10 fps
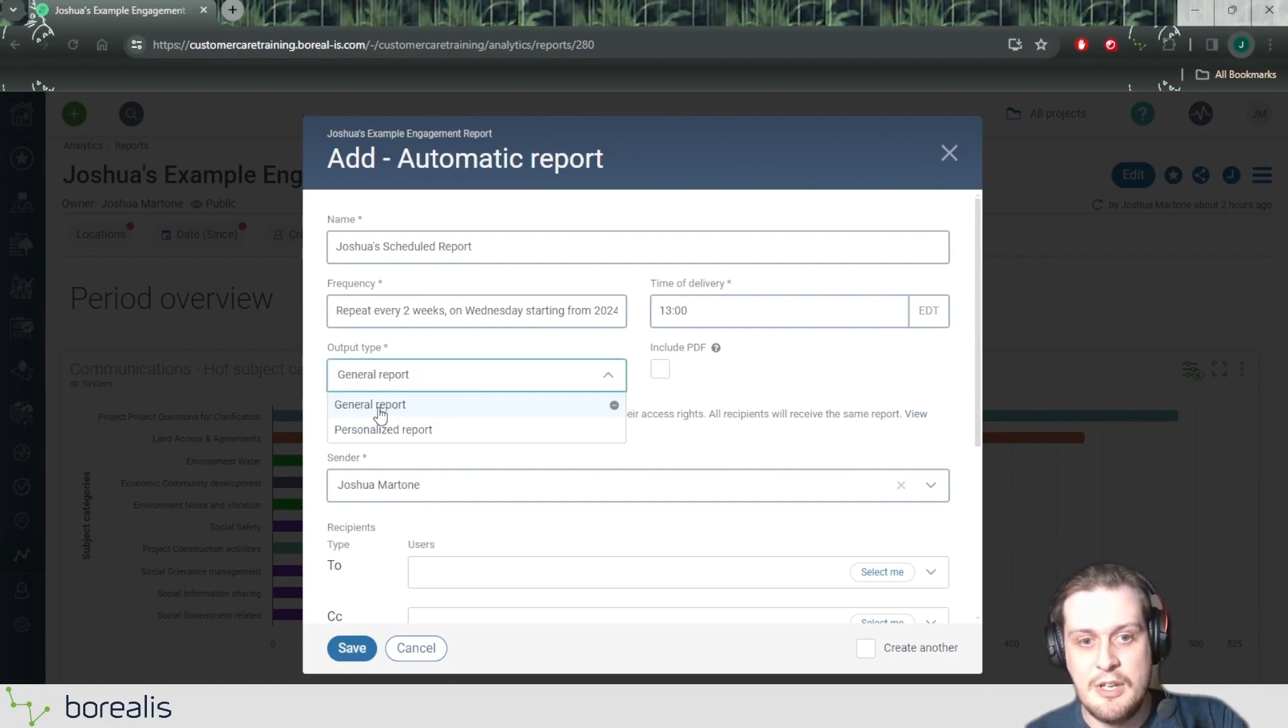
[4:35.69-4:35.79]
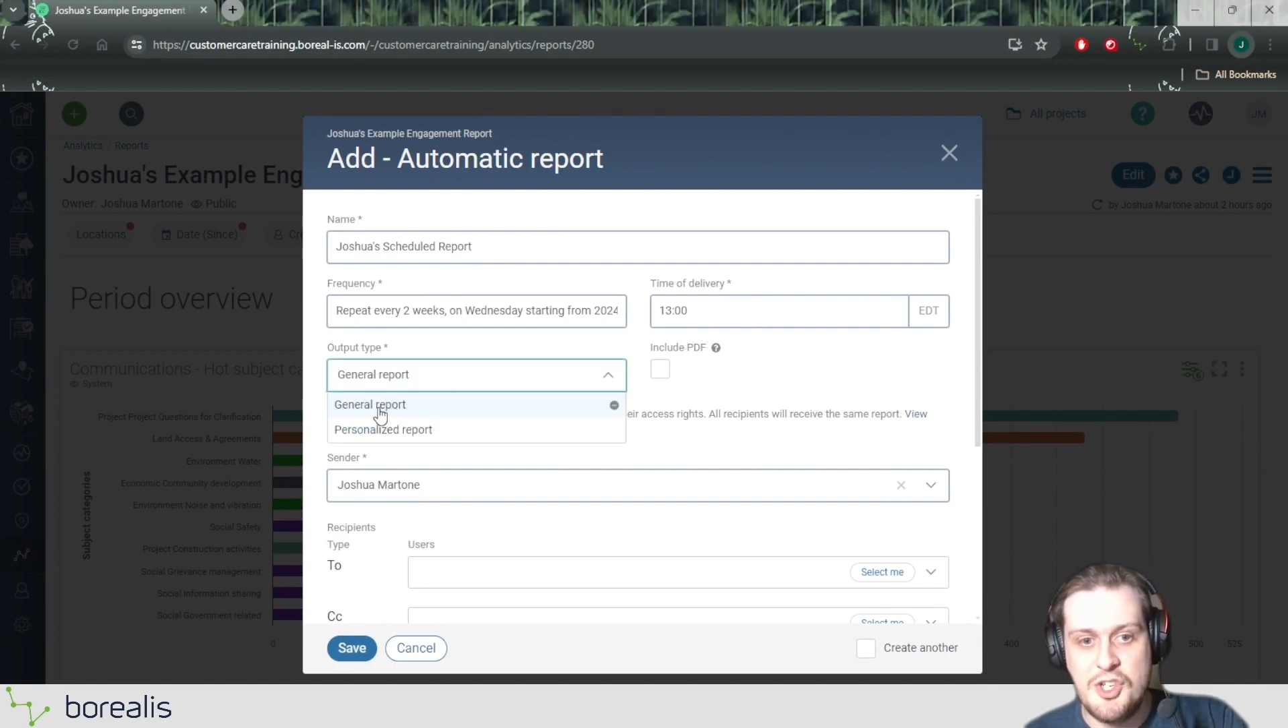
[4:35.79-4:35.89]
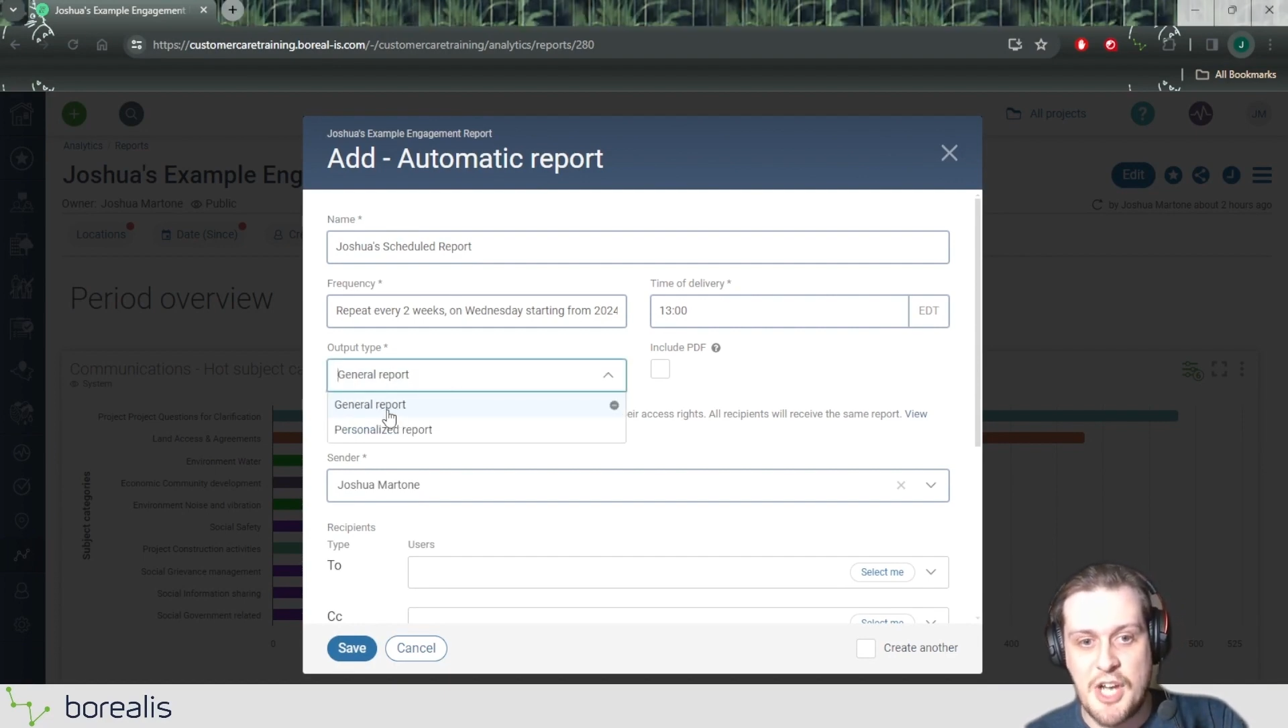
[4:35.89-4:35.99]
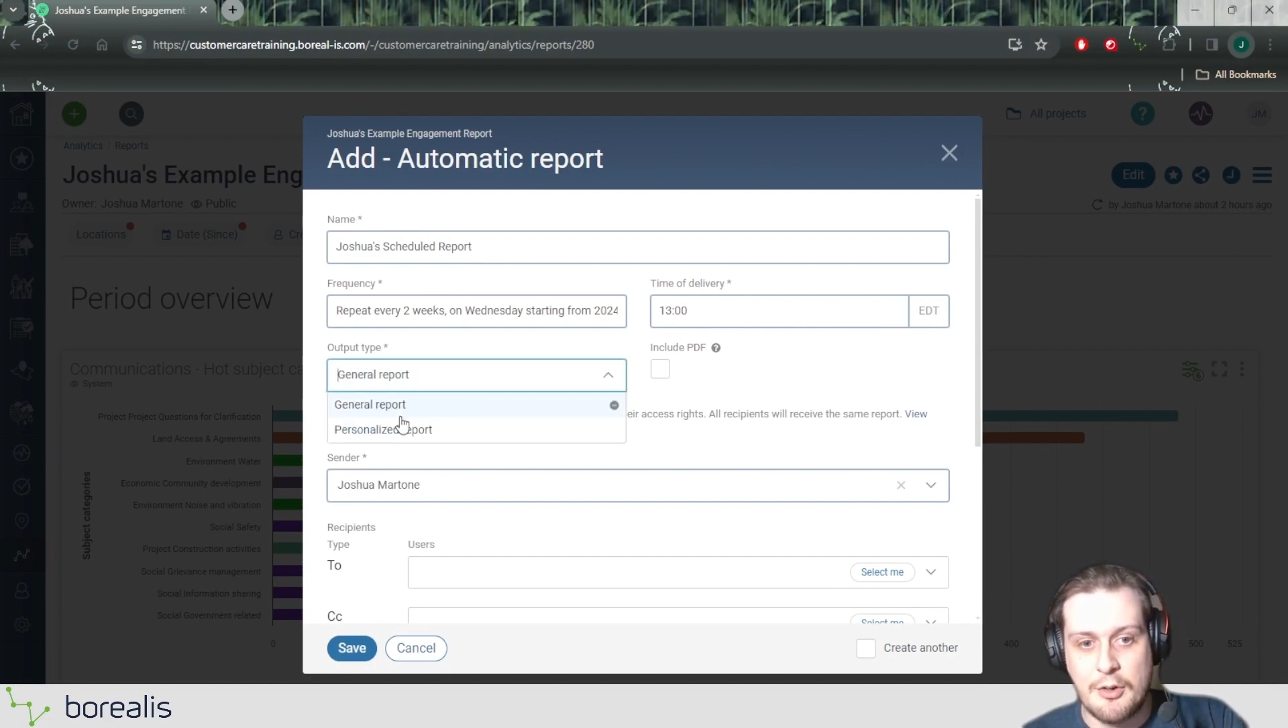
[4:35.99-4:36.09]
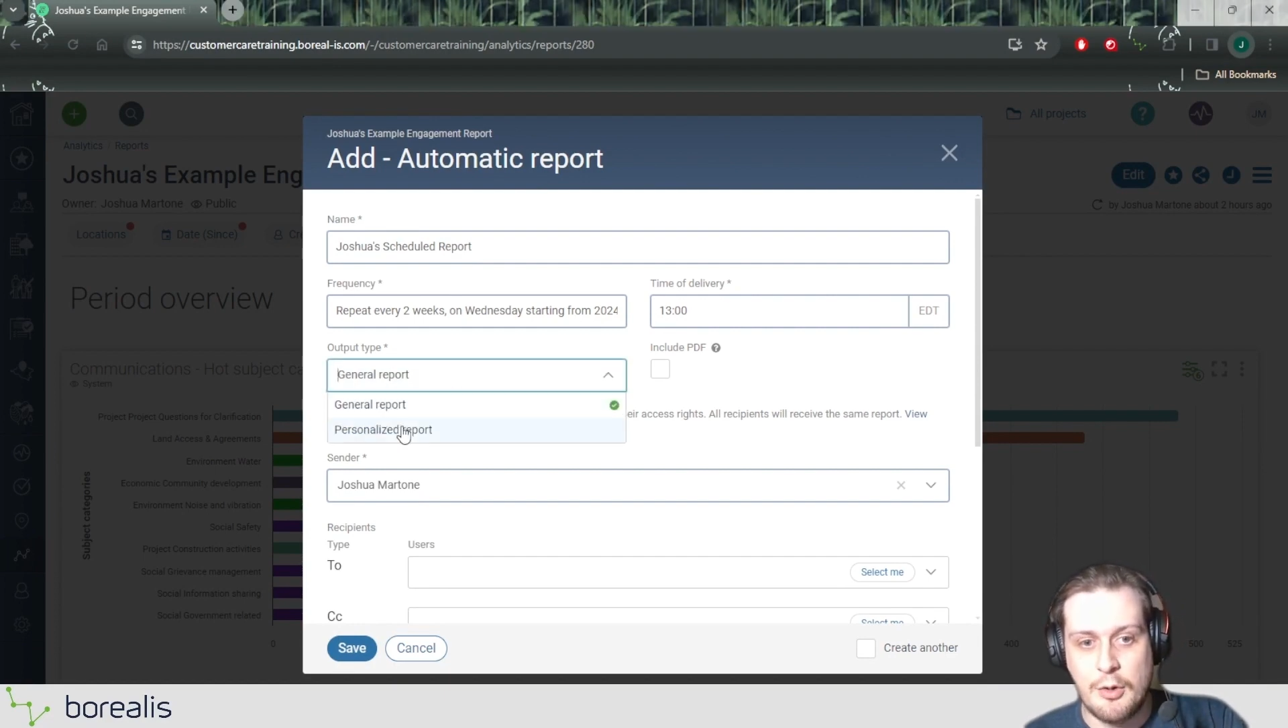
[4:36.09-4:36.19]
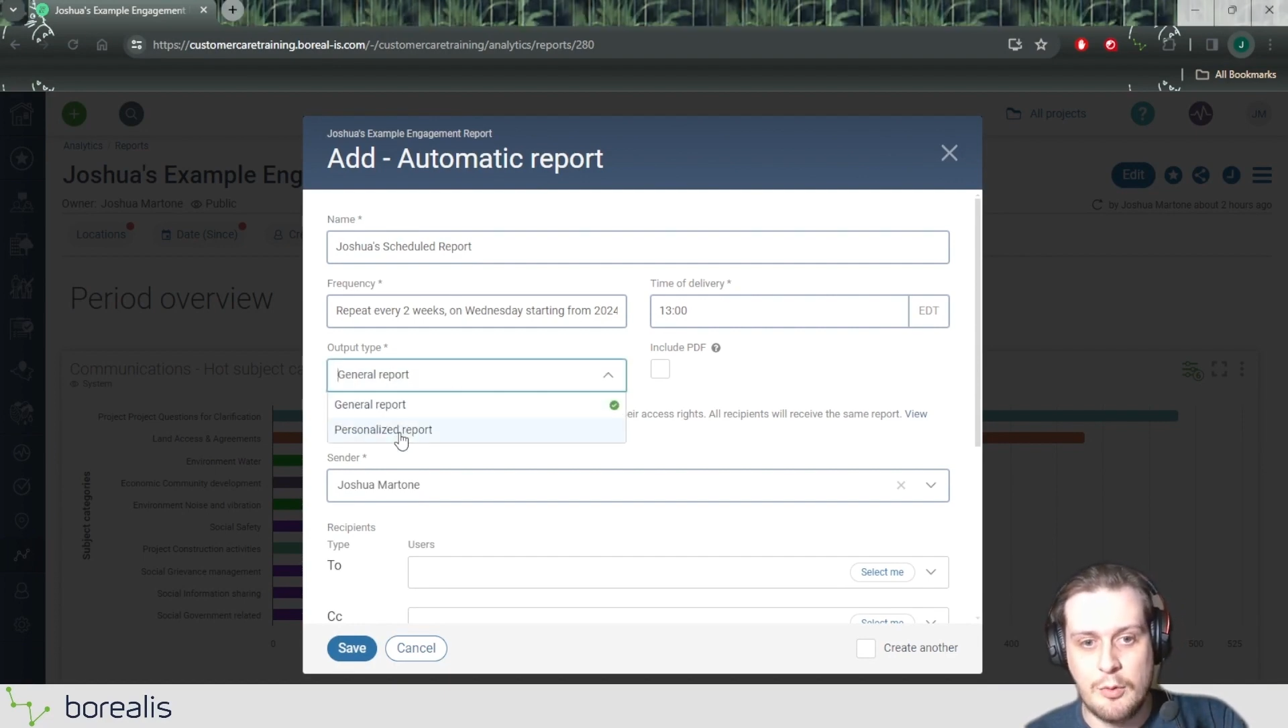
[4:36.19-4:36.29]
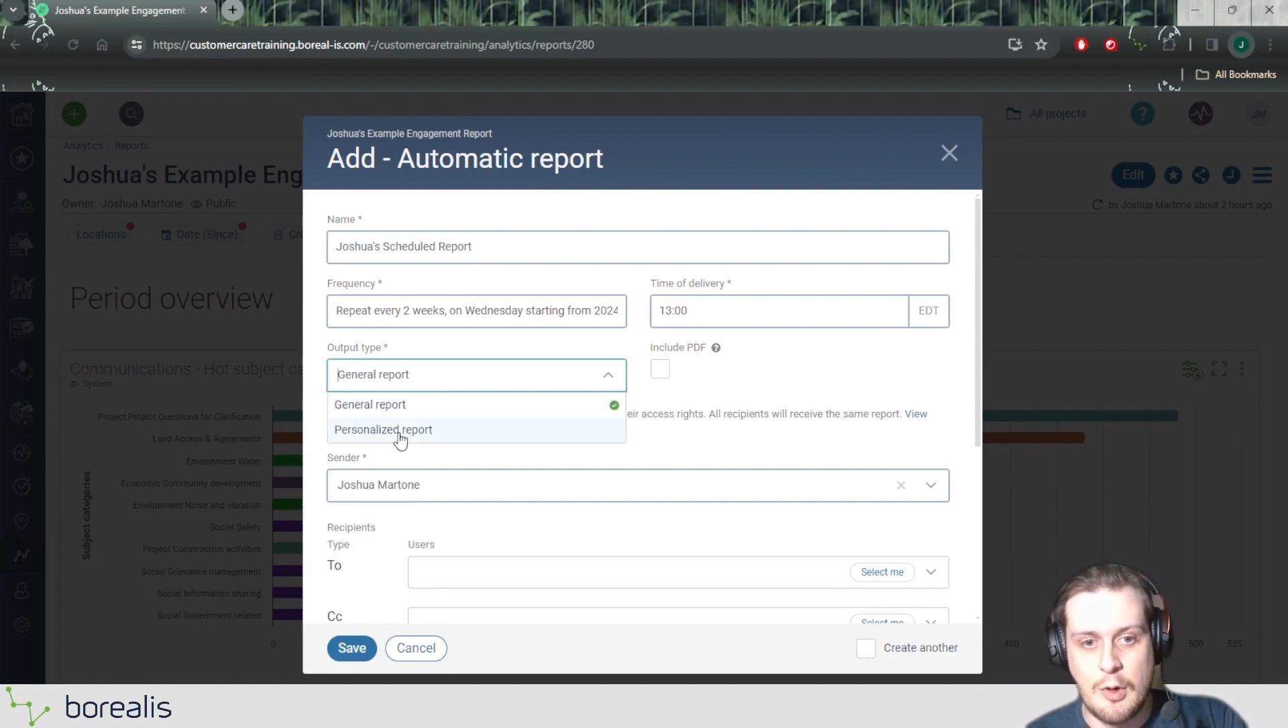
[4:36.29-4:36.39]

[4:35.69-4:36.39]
general